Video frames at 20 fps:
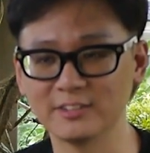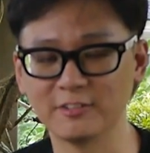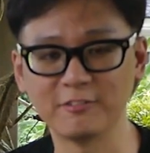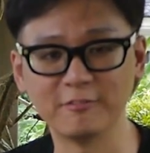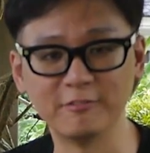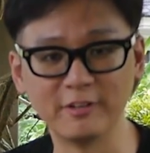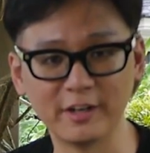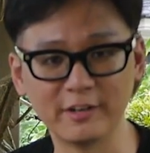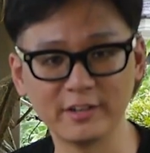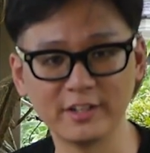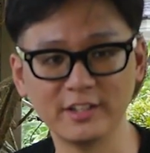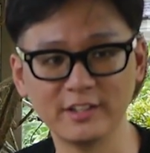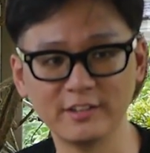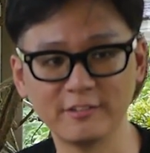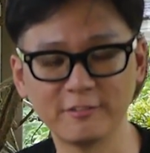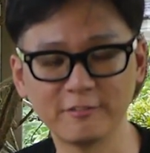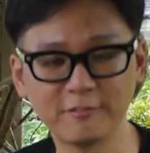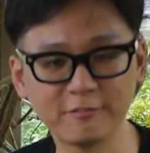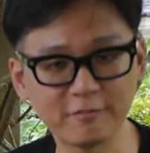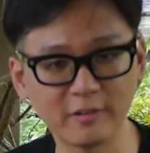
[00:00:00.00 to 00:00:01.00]
very
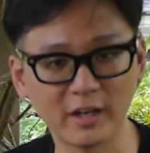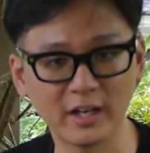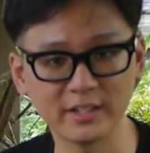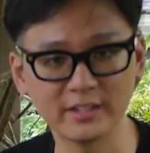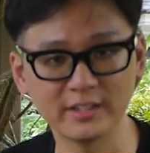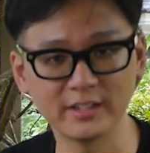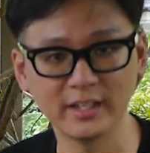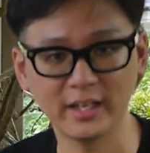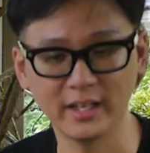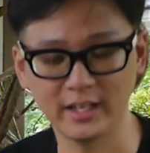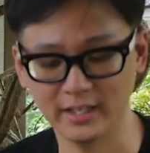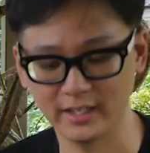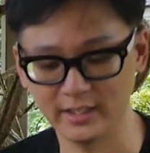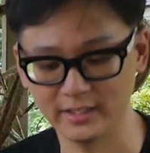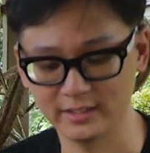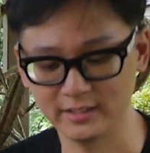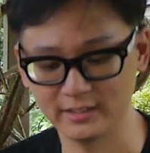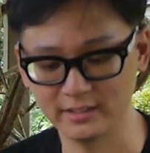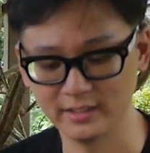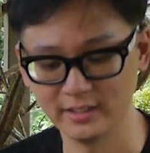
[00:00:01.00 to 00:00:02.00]
fun
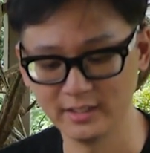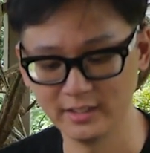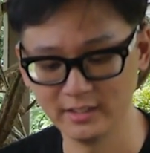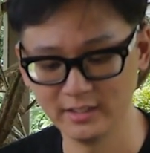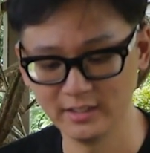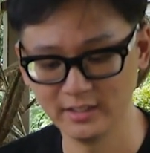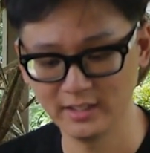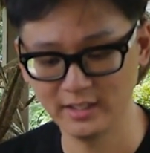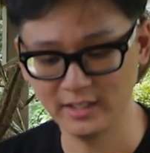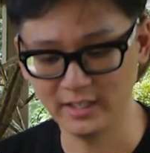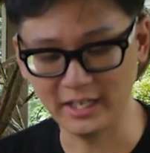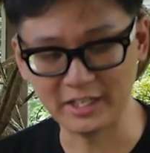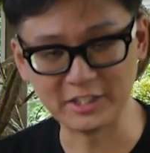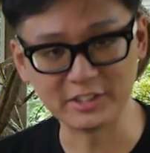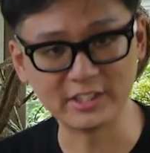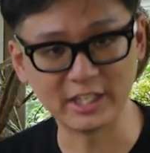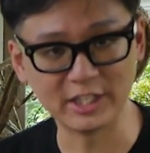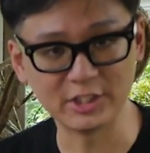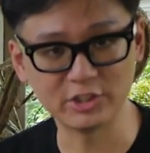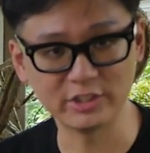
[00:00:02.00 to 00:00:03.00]
and
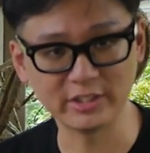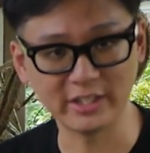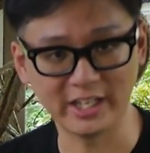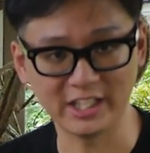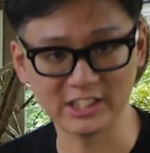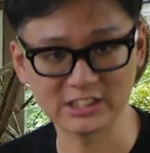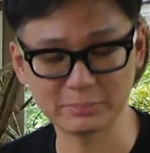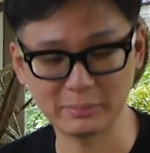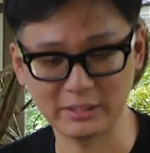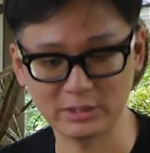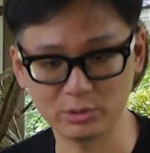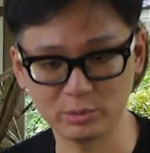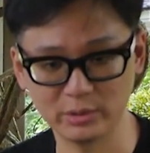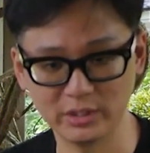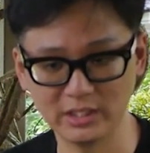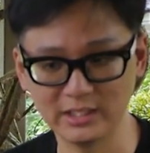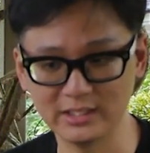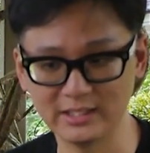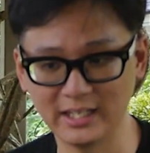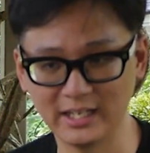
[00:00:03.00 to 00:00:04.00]
engaging aspect to
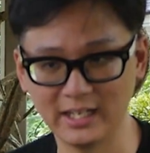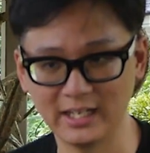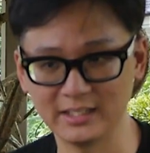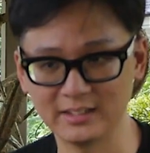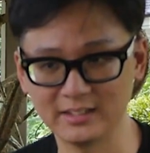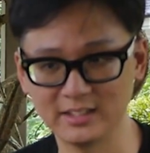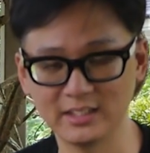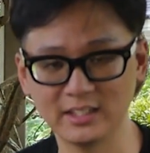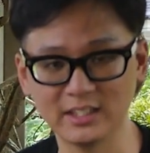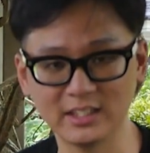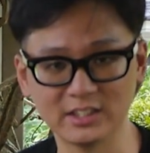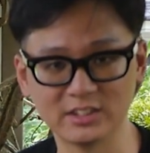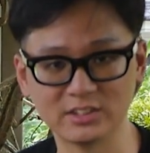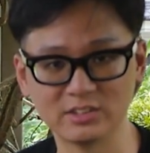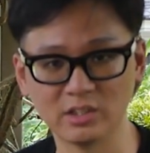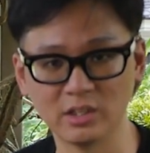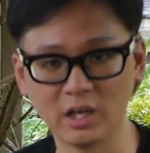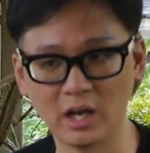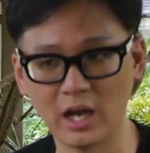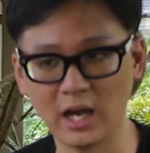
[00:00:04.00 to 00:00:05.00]
it that I think is
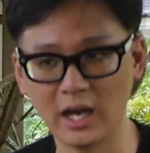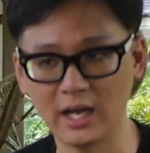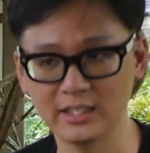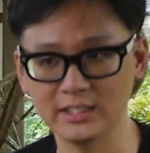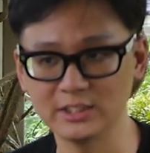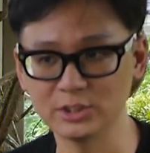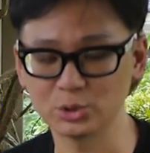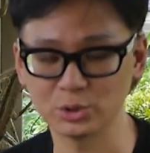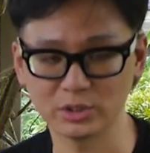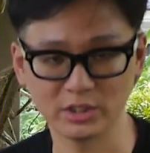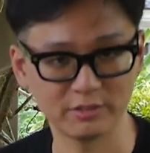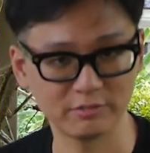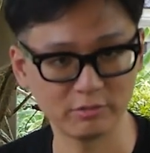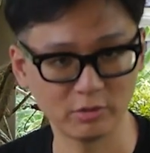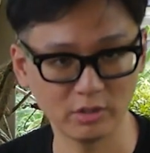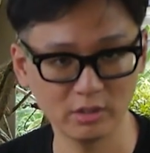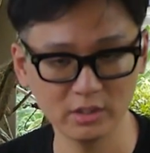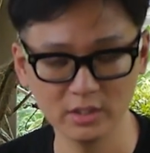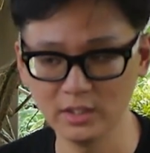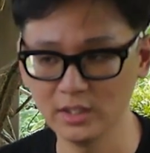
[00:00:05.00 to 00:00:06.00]
highly suited
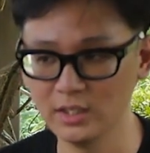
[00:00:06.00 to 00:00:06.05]
for.